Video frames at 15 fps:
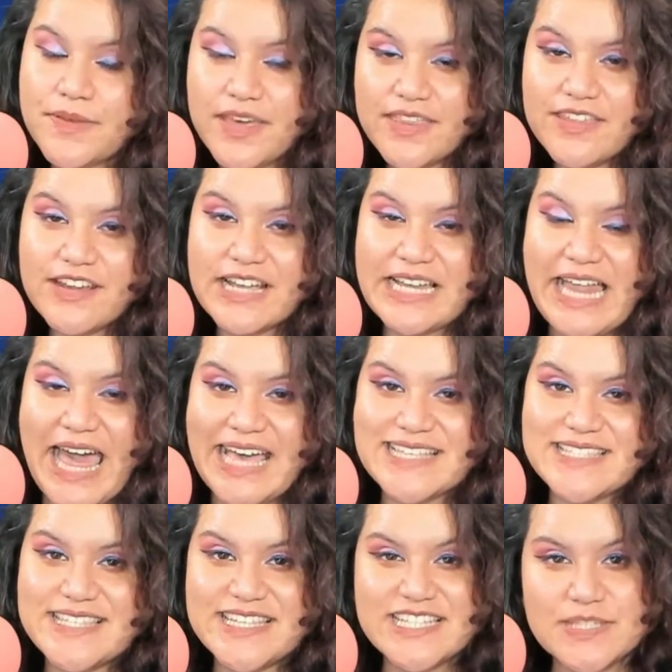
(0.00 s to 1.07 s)
other
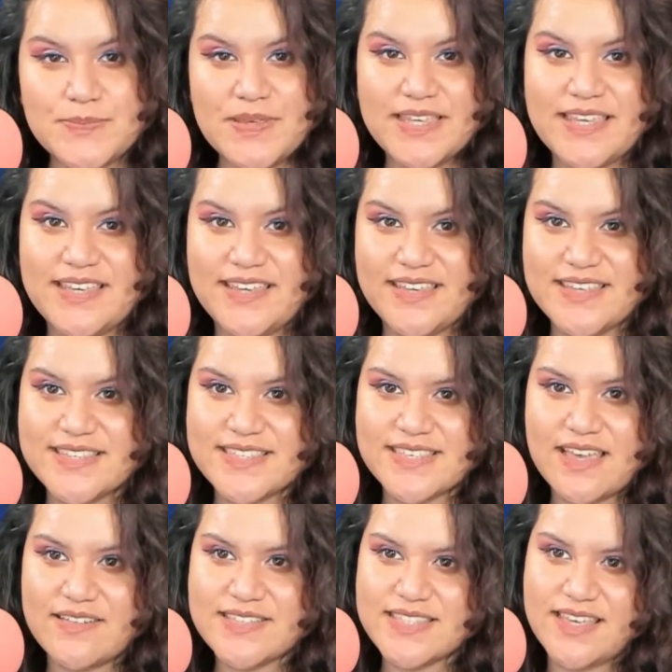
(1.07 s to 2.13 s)
classes because
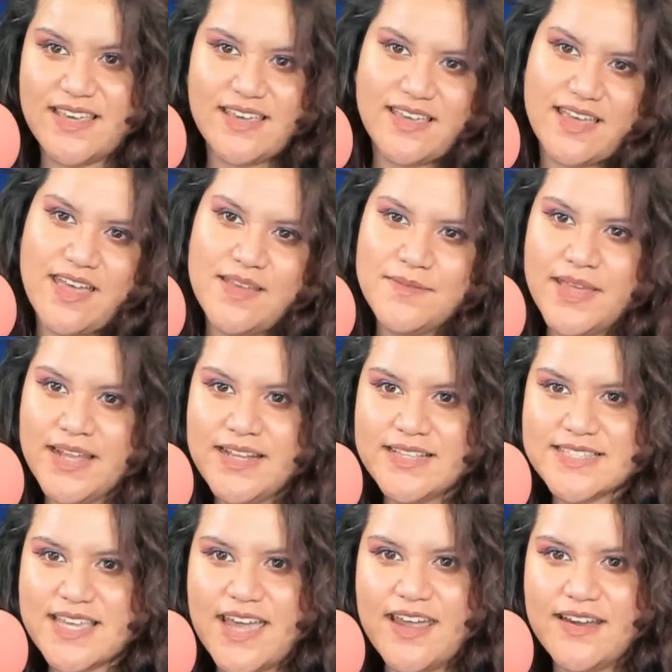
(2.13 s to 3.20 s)
I was like, I'm kind of
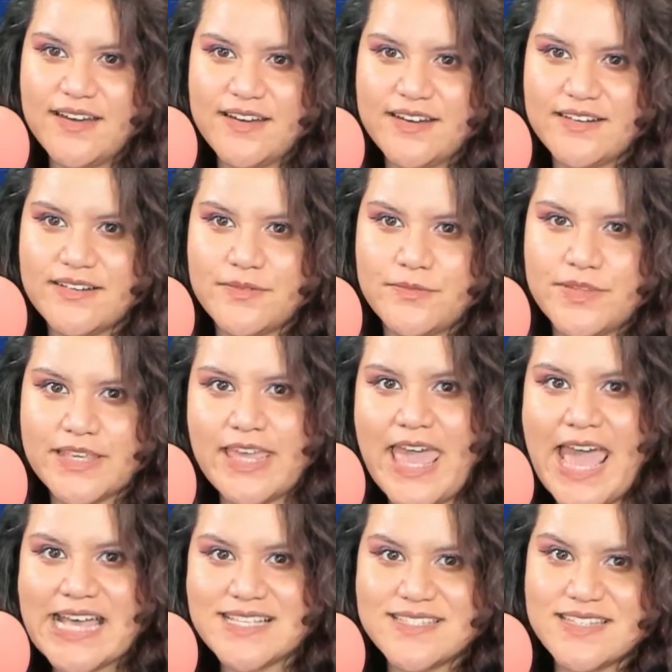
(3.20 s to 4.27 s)
tired of the
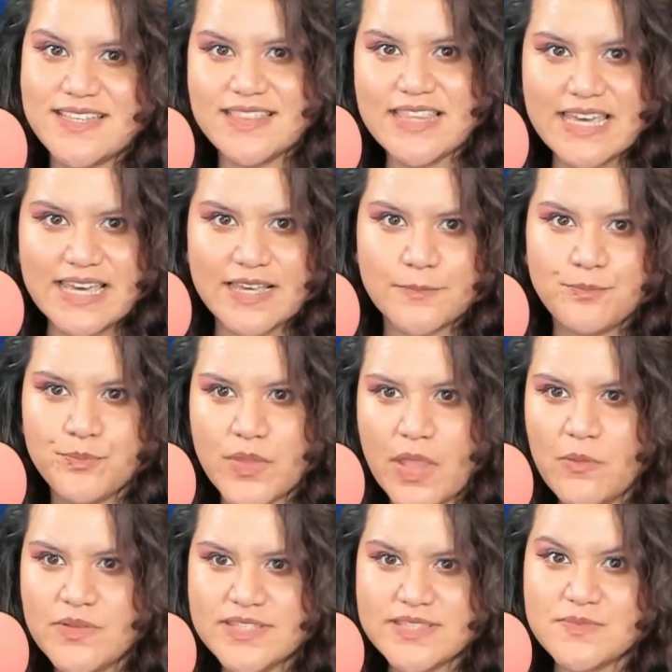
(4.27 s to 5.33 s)
casting thing.
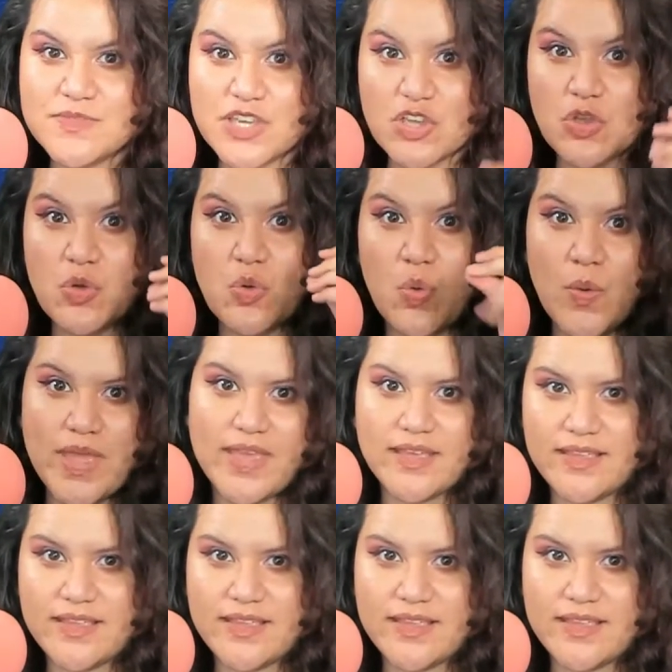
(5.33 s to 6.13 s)
I want something quick.